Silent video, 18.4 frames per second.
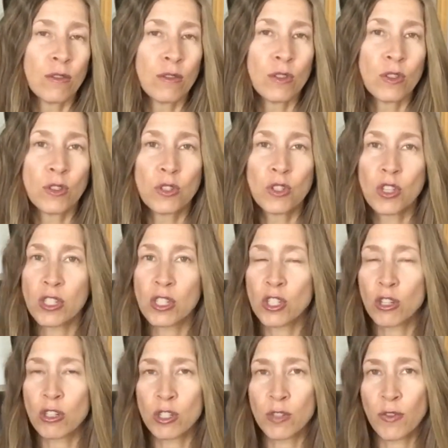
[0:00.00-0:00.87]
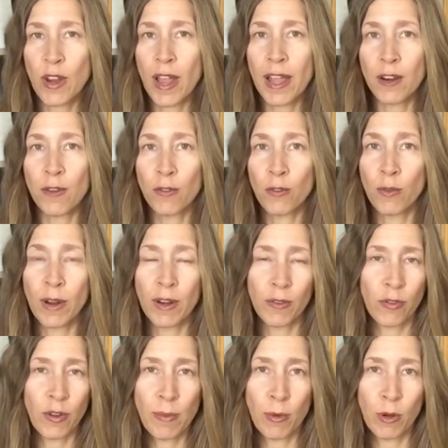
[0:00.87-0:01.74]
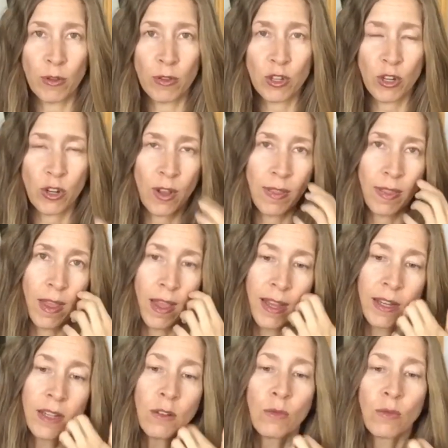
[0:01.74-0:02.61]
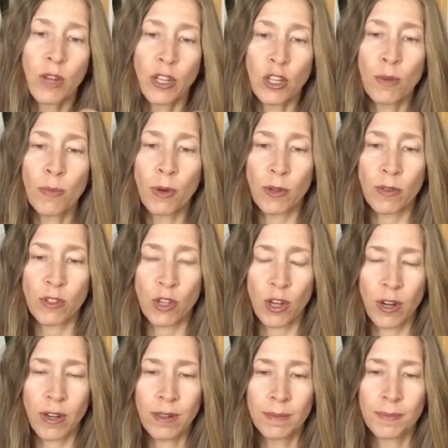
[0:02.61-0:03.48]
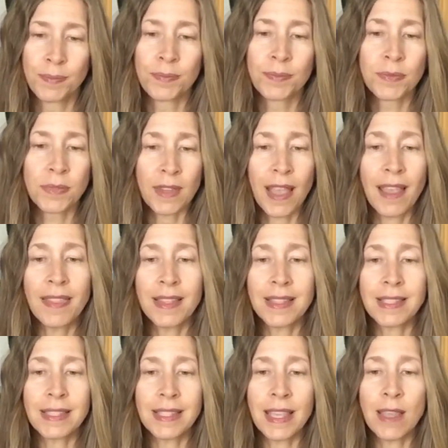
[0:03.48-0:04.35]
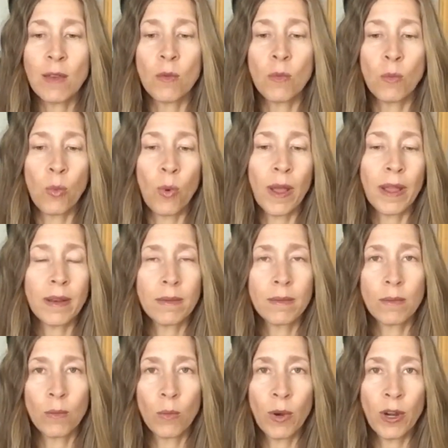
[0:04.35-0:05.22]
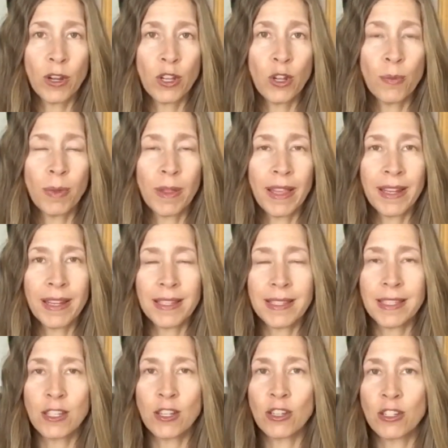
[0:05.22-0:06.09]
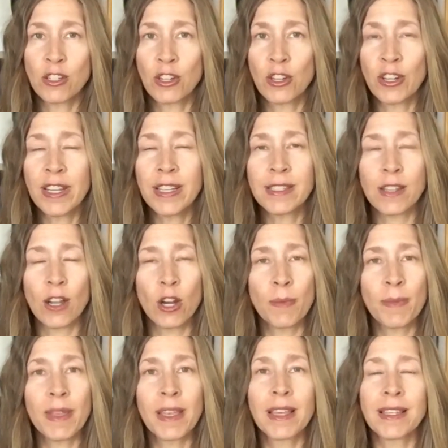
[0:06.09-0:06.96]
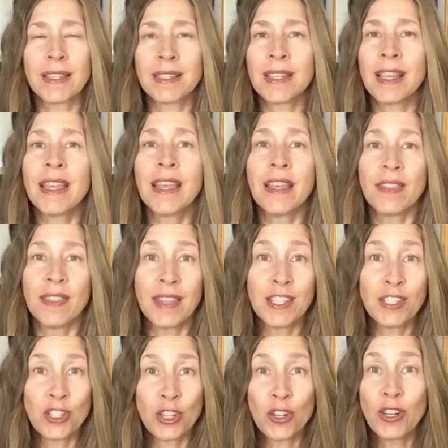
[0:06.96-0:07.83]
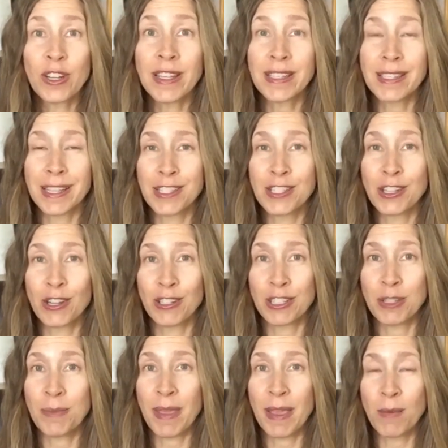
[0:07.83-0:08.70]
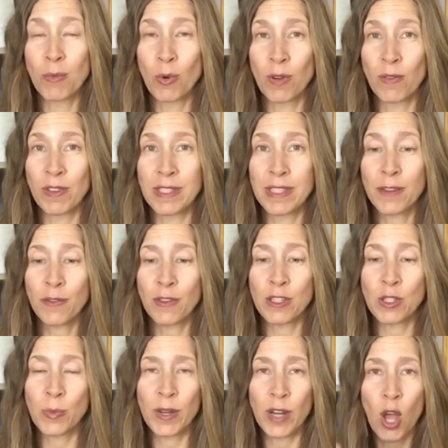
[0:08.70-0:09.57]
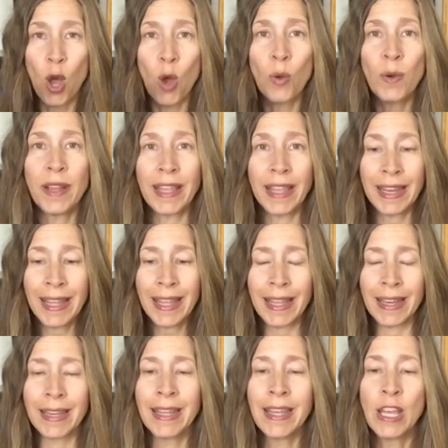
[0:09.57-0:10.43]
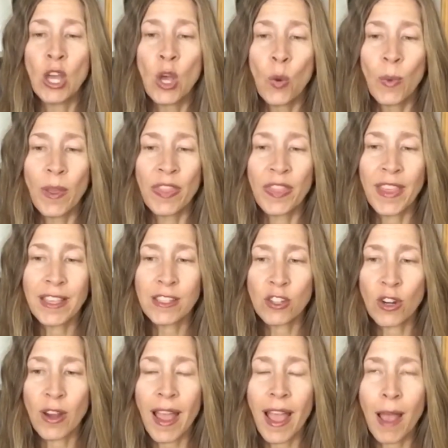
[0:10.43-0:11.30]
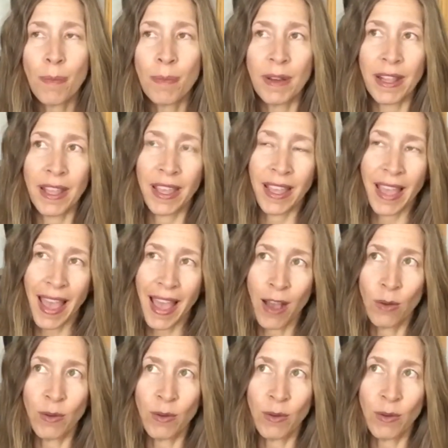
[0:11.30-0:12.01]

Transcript: just search for how to run a free birth chart online, run your birth chart, and then see where your planets and your degrees are, because these degrees can start to make more of a difference when honing it in. When things are happening out